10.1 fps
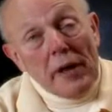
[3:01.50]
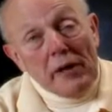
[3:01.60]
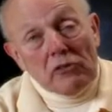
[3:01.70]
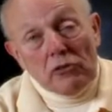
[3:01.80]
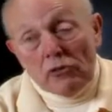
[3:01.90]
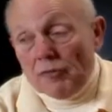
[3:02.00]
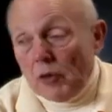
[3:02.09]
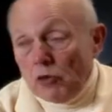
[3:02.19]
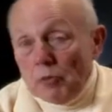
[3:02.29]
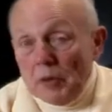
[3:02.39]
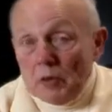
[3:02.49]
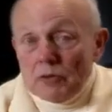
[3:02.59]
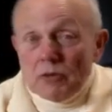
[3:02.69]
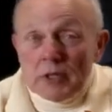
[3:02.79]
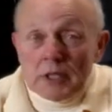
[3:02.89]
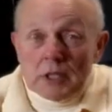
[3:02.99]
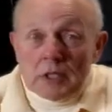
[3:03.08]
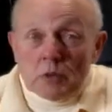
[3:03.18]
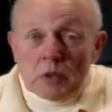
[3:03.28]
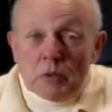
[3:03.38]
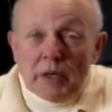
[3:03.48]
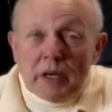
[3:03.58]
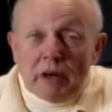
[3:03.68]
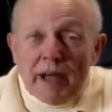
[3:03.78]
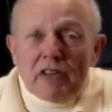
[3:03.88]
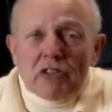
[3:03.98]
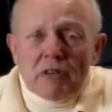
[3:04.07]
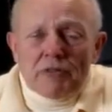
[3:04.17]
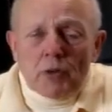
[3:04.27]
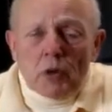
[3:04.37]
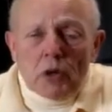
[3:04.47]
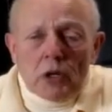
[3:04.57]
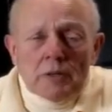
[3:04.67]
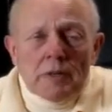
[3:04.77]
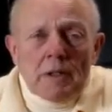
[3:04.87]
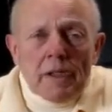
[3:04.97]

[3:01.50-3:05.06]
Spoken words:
passage of those bills. What we are asking for